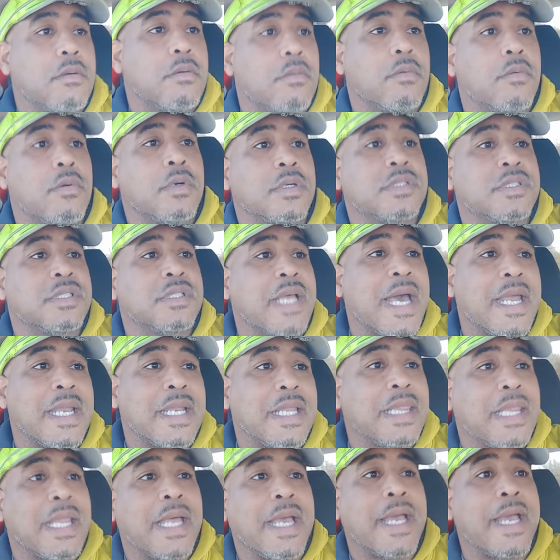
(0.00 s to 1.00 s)
was not
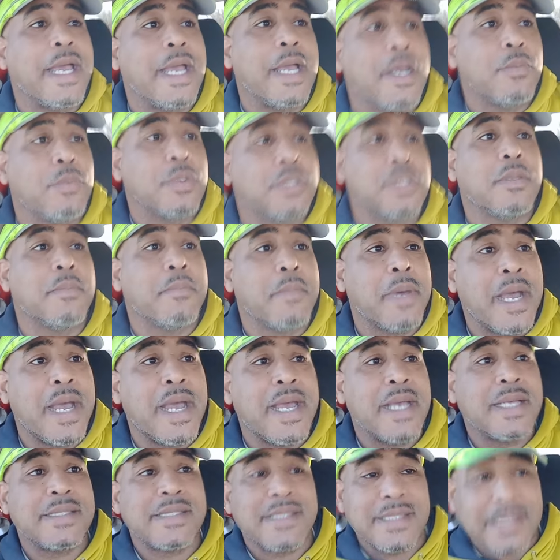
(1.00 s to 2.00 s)
in line with the
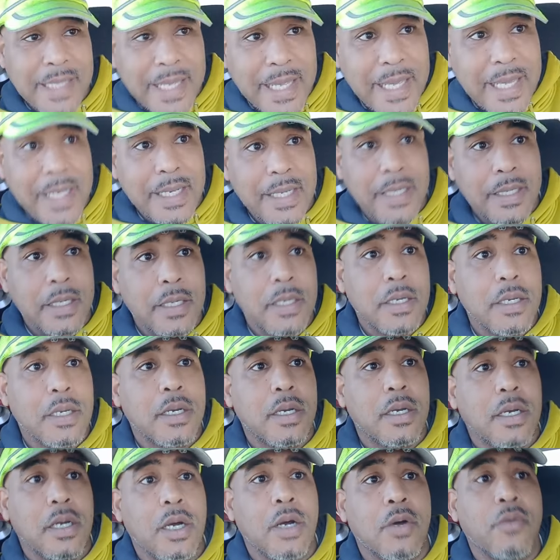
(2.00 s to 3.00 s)
mindset
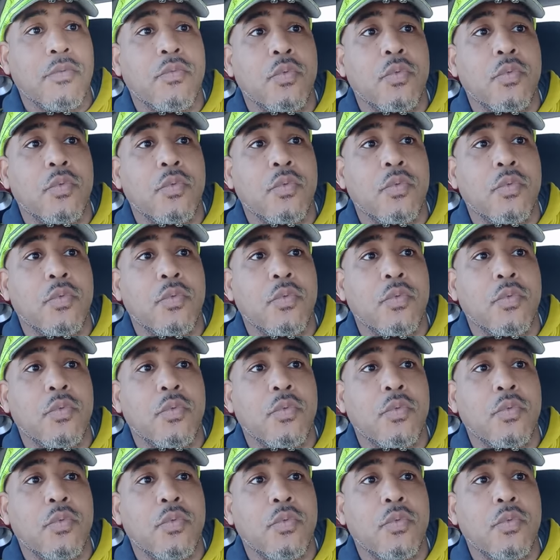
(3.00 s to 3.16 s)
of